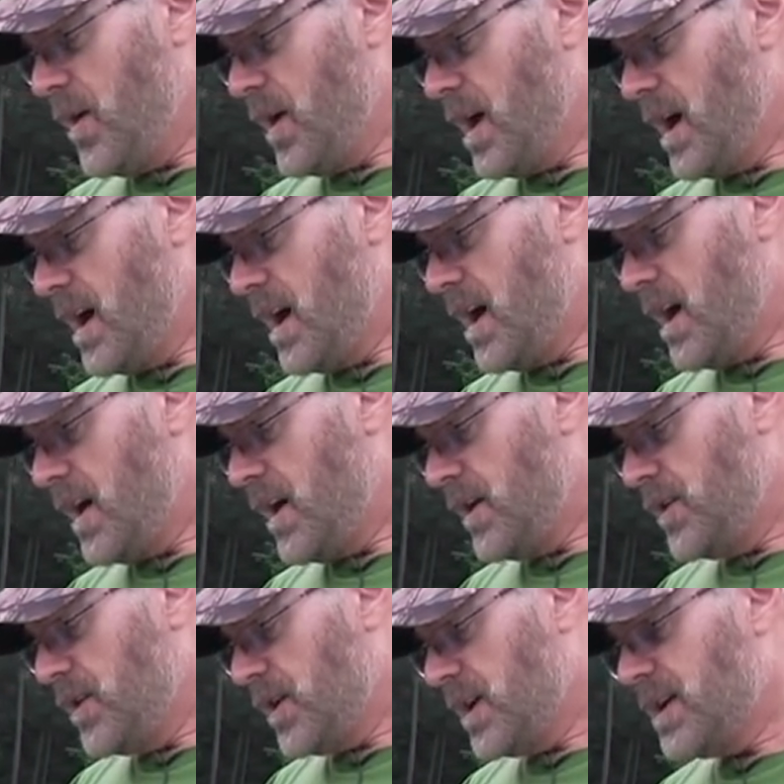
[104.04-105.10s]
uh,
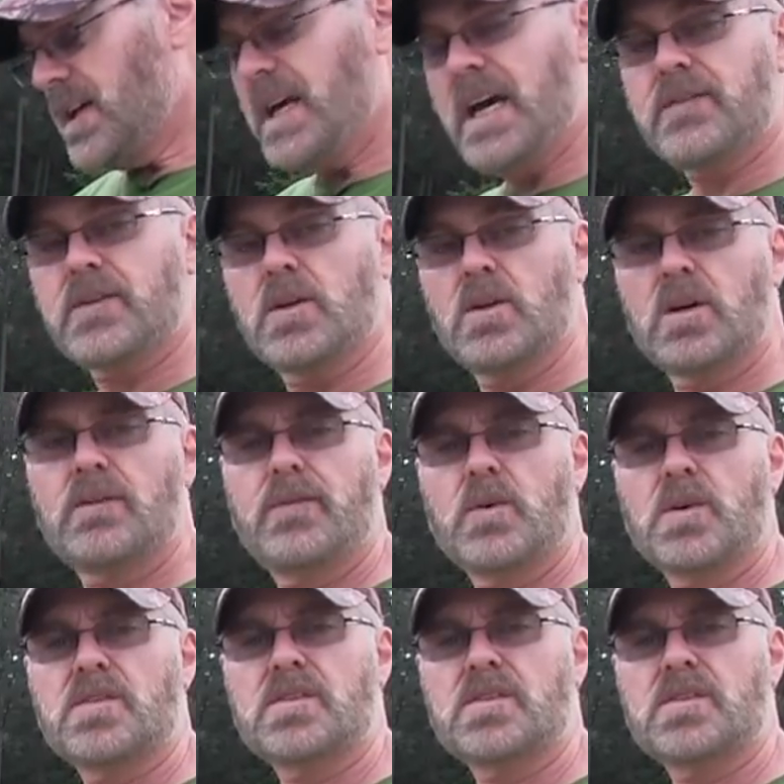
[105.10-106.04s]
you're going to have to look for